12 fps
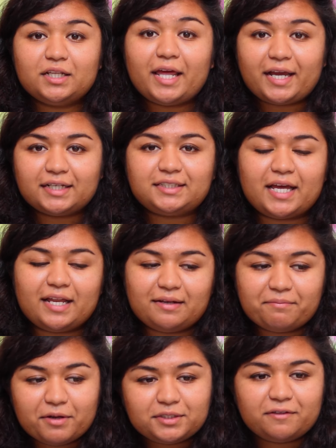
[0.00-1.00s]
So like I
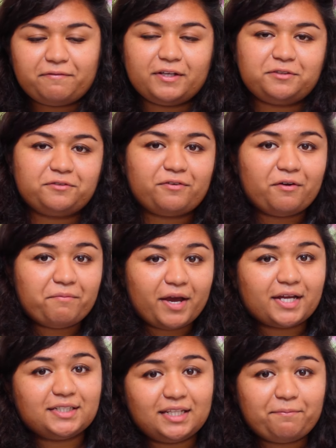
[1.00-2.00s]
said, most of the fish was thrown
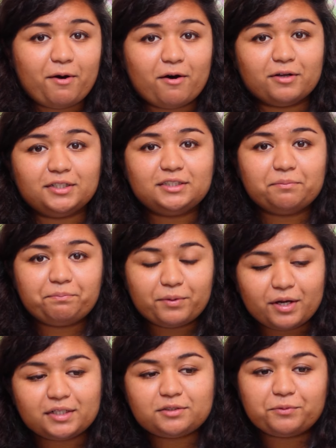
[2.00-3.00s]
back into the pond,
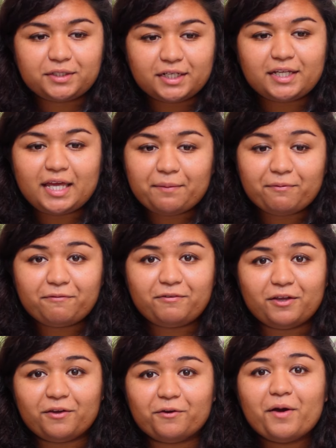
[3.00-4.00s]
but we did keep a
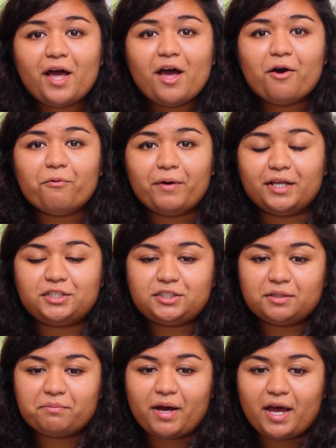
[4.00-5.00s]
few, which
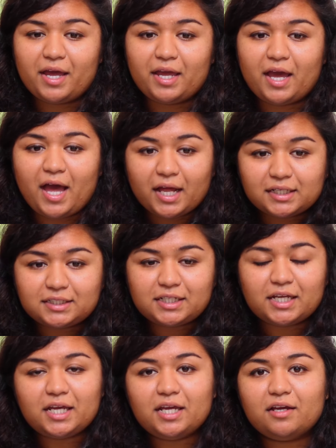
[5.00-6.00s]
my
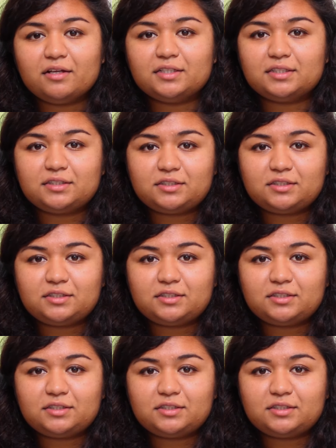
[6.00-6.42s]
auntie